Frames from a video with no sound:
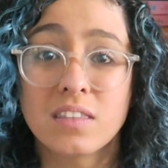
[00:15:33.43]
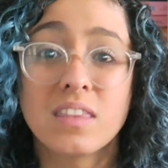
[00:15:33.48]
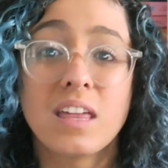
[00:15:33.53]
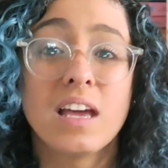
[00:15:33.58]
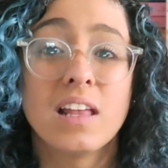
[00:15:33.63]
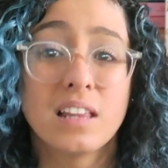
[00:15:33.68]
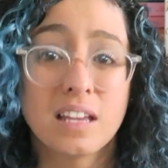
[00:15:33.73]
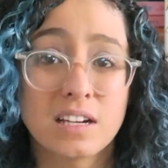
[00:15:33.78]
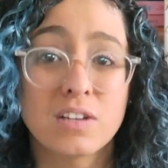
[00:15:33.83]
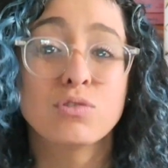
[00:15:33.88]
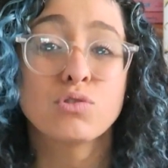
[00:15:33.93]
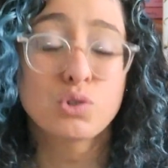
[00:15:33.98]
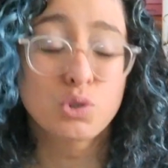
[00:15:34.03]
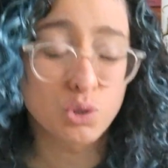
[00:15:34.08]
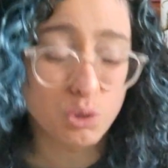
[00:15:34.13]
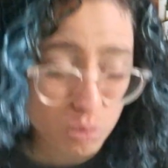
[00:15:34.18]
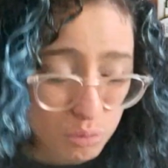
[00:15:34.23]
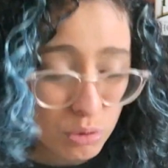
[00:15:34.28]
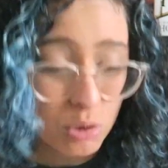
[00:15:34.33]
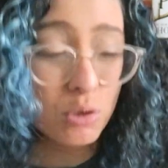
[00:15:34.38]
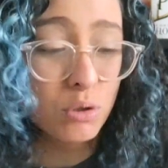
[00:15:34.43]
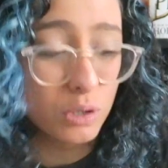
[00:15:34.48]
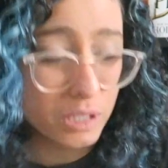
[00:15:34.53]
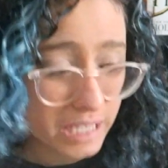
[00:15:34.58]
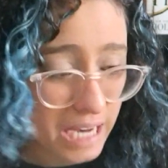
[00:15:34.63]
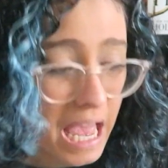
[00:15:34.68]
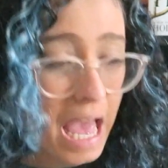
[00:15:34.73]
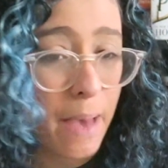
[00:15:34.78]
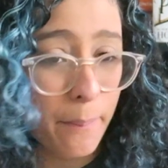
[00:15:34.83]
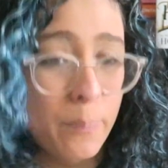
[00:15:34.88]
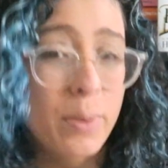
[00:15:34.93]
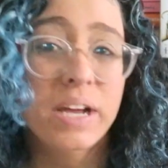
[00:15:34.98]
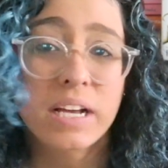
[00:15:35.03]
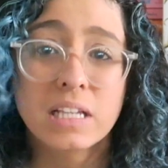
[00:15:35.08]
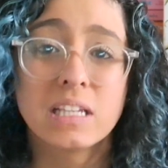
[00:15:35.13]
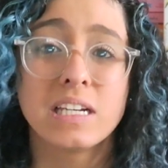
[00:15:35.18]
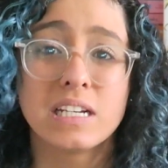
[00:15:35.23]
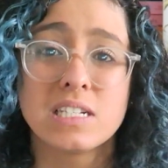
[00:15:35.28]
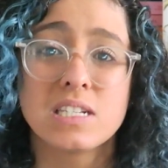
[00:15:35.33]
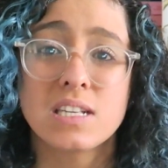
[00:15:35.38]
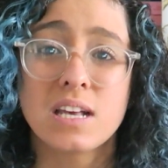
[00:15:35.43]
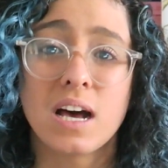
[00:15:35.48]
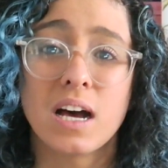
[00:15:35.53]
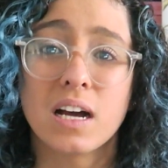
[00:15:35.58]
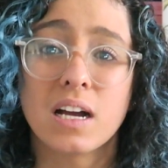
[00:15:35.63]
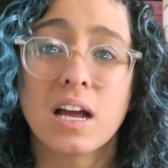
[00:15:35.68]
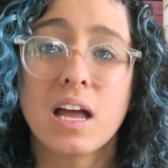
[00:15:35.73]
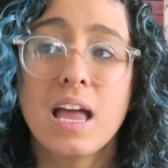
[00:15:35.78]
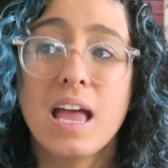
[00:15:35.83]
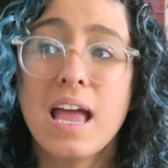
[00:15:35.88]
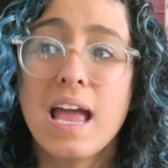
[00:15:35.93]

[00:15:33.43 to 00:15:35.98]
They like truly epically suck.